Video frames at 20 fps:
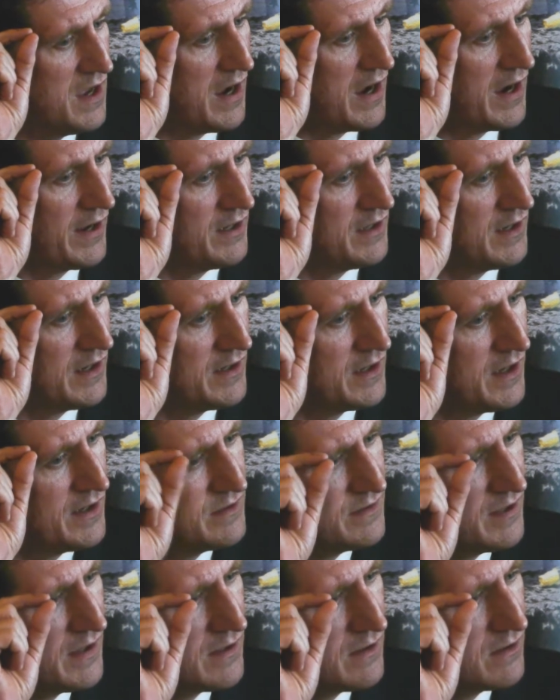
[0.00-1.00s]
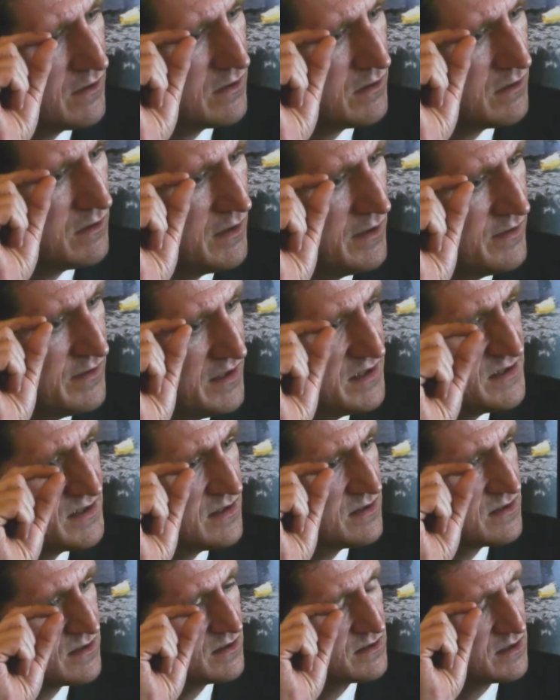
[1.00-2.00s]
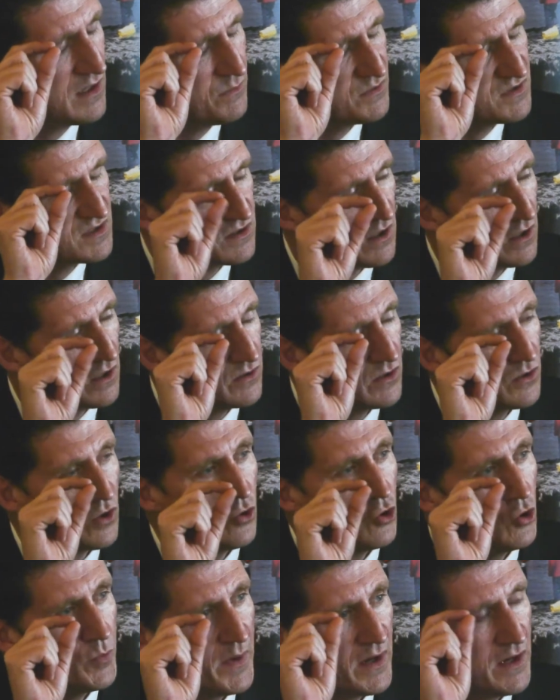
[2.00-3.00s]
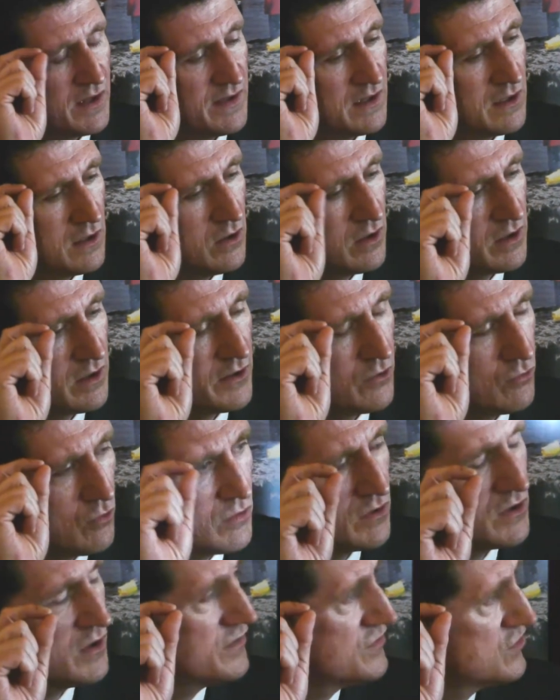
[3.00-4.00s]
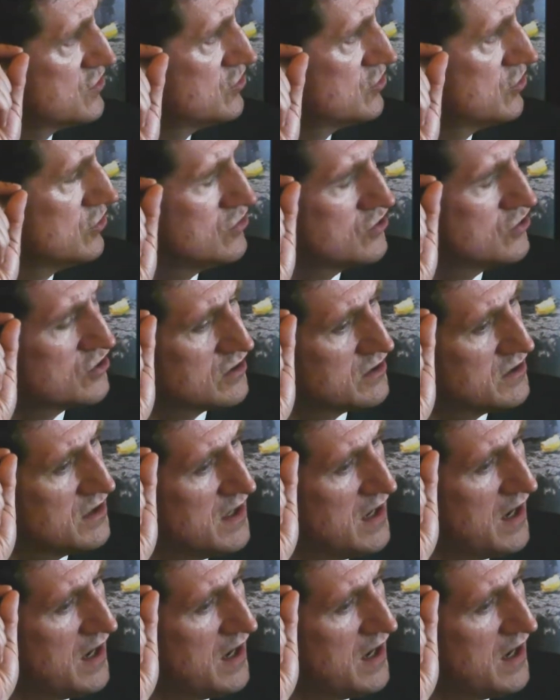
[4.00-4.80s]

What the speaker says: And I think in this instance I would start at home and I think look at our own constitution